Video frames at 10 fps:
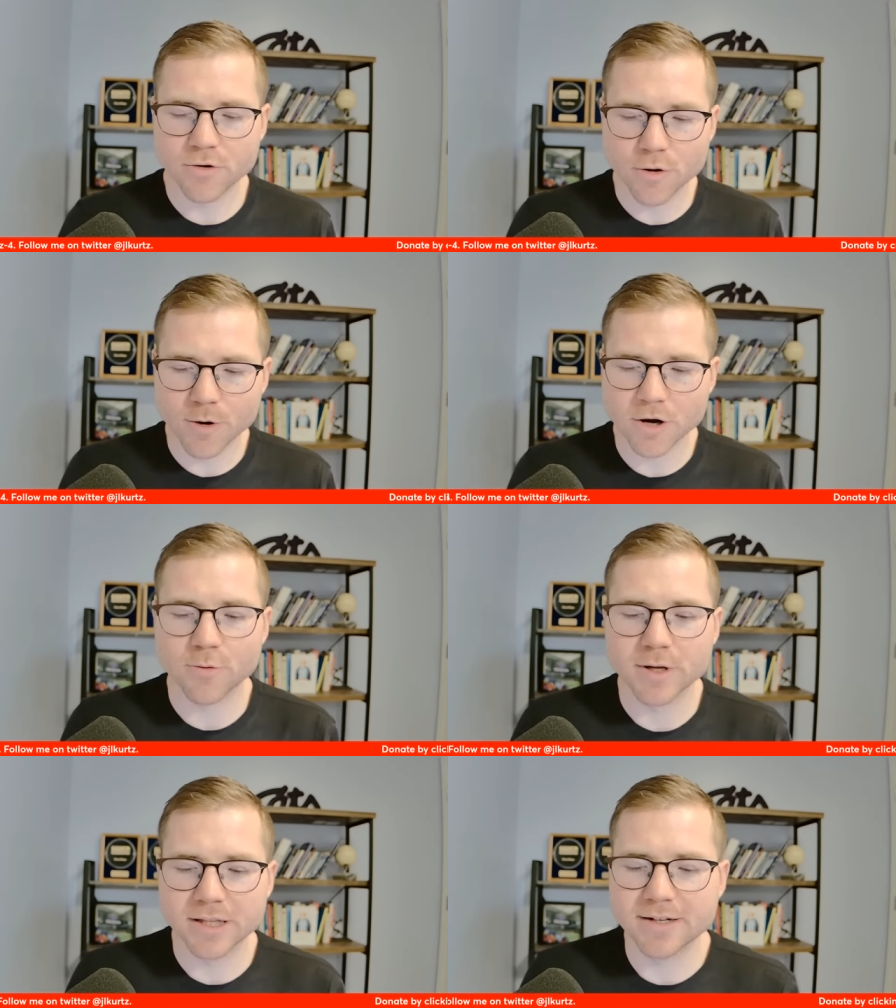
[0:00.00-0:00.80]
Yormark
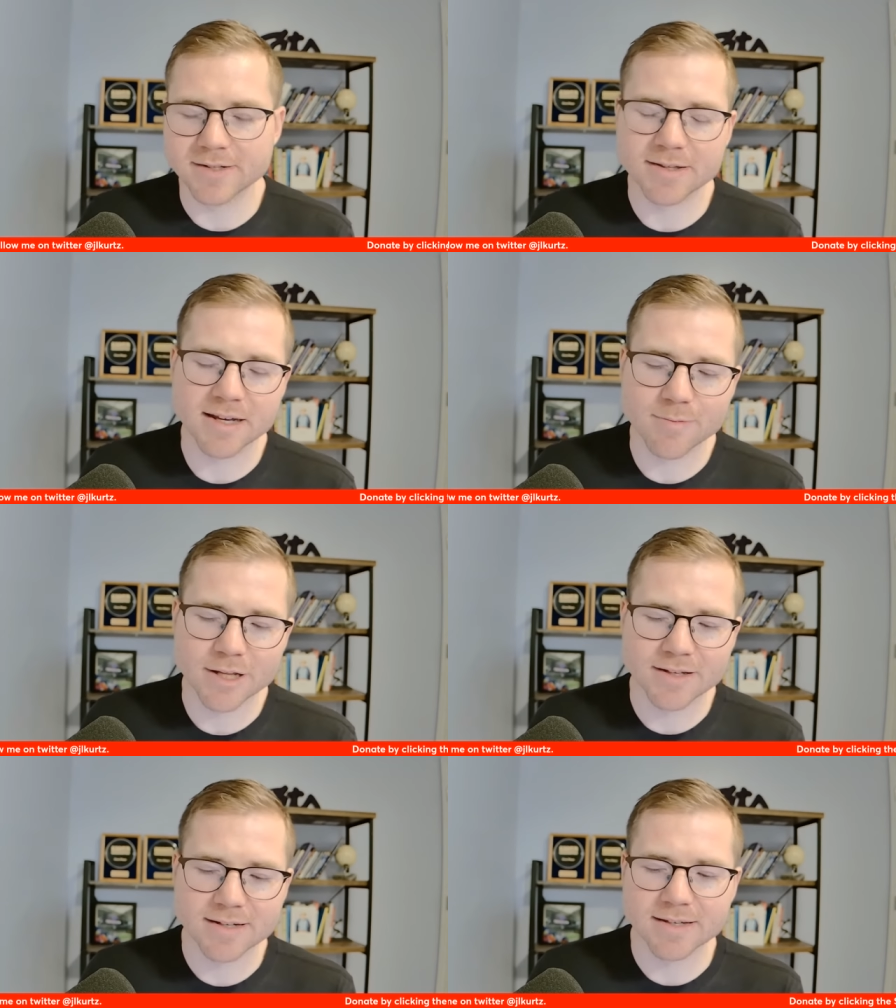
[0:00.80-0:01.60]
really doesn't think
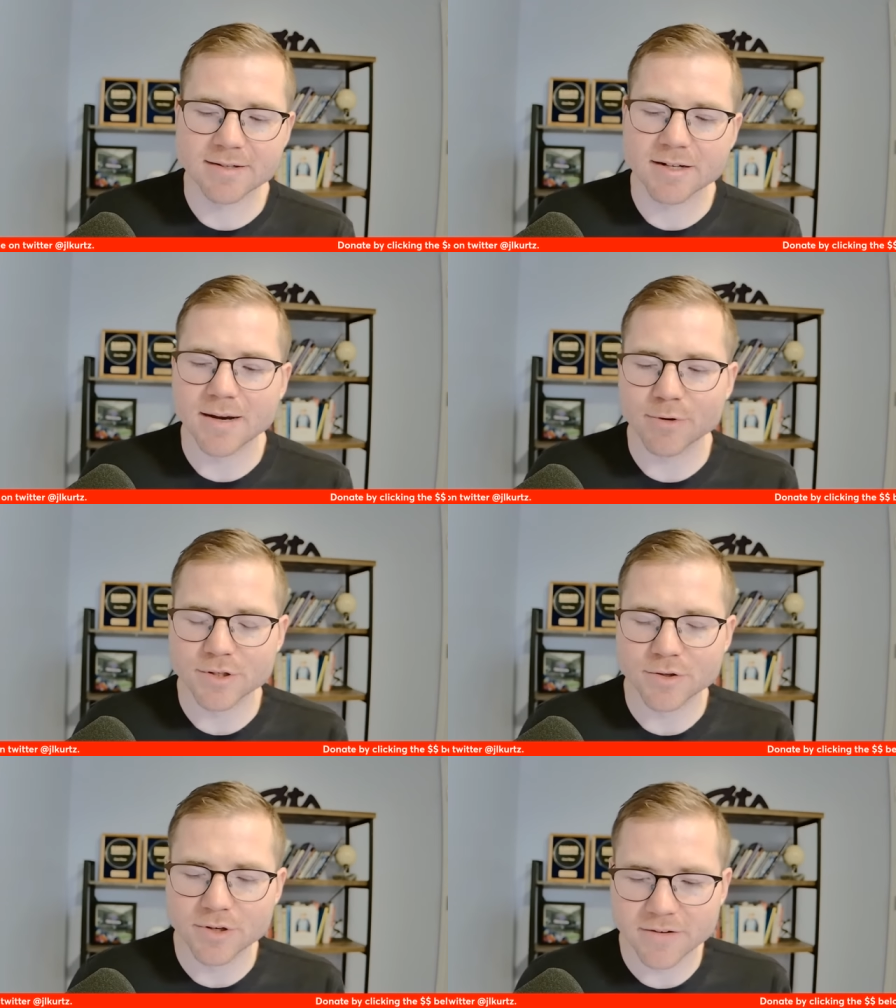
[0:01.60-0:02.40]
about this as an
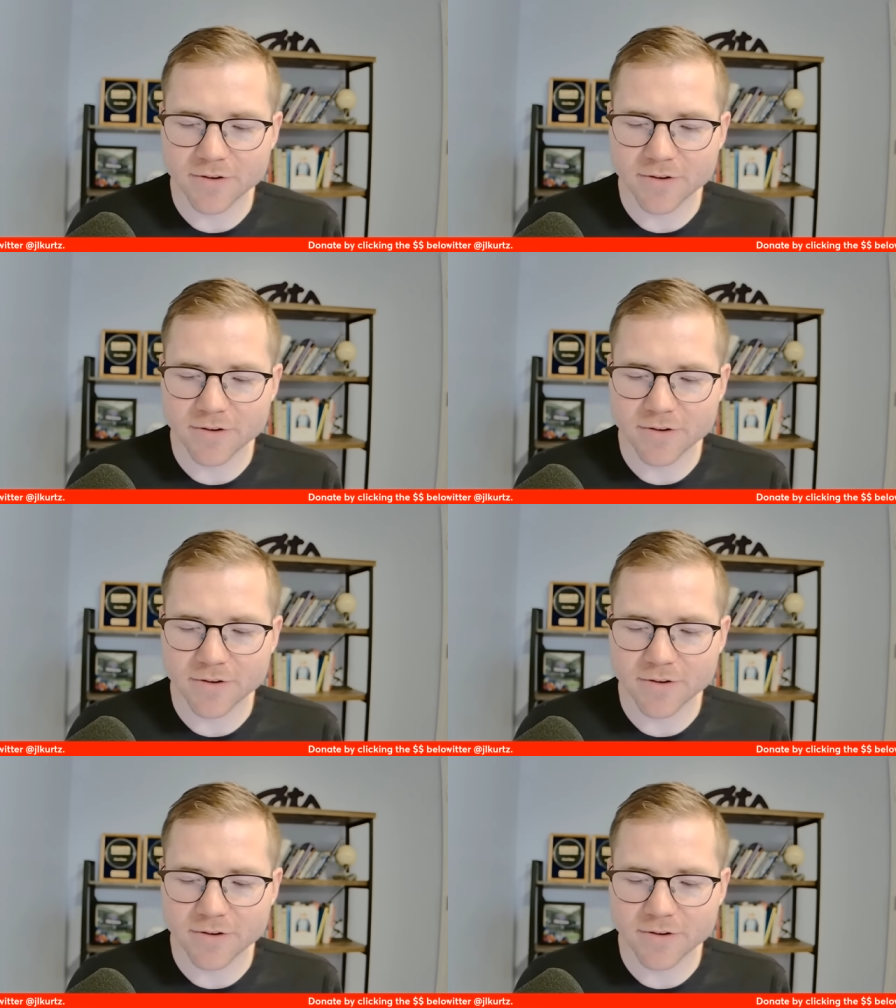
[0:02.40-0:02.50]
opportunity